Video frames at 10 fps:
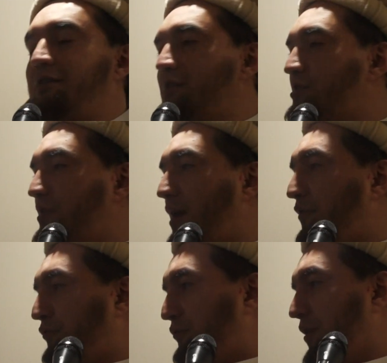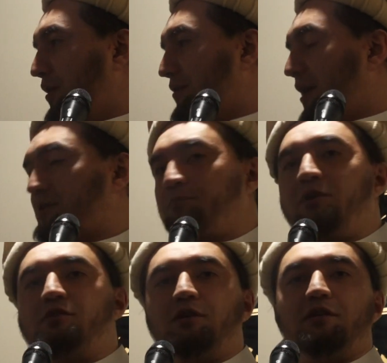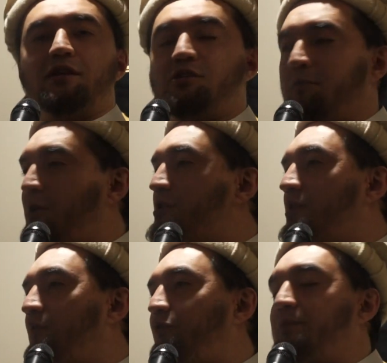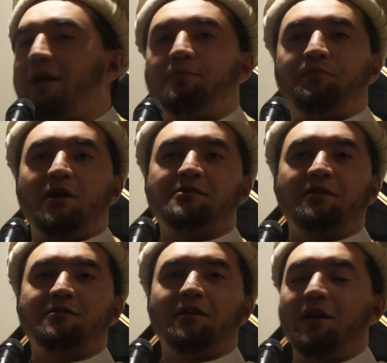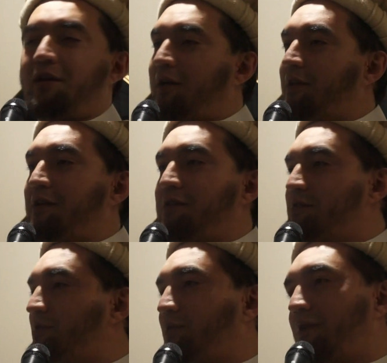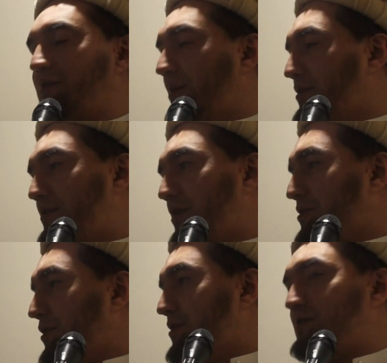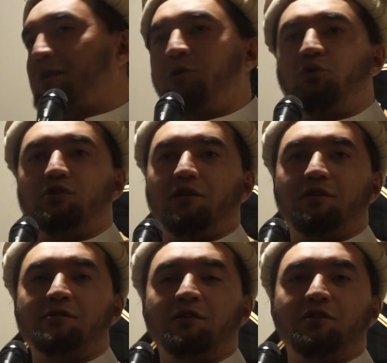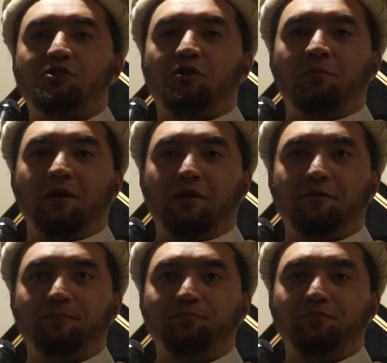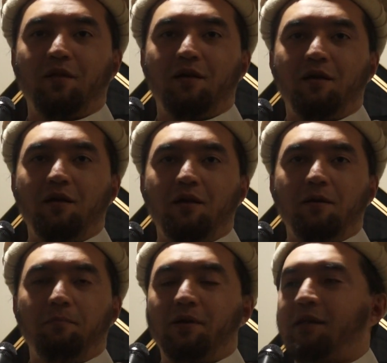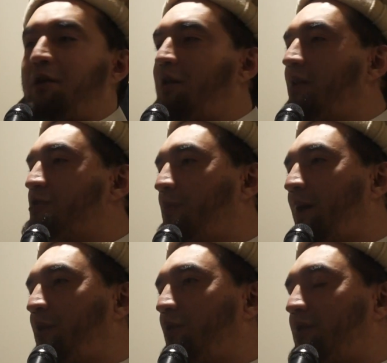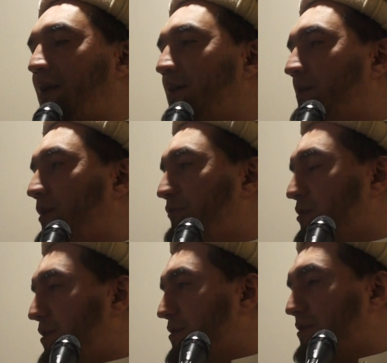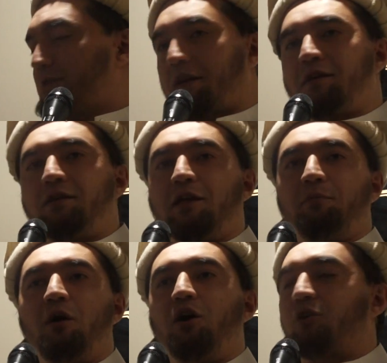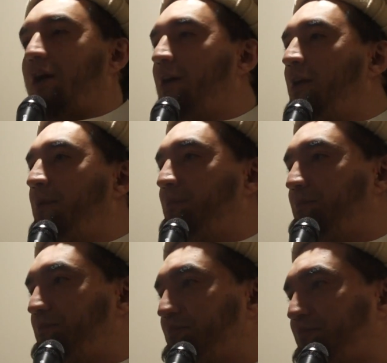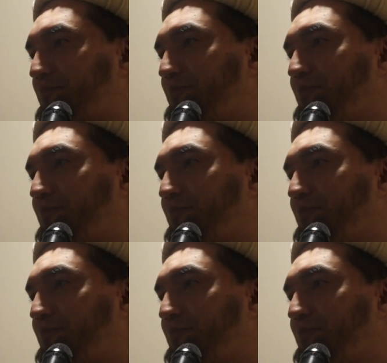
And this love that mercy that's emerging from that presence, it is, it, it doesn't distinguish, it doesn't discriminate. But then Allah subhanahu wa ta'ala gives his second name, Rahim.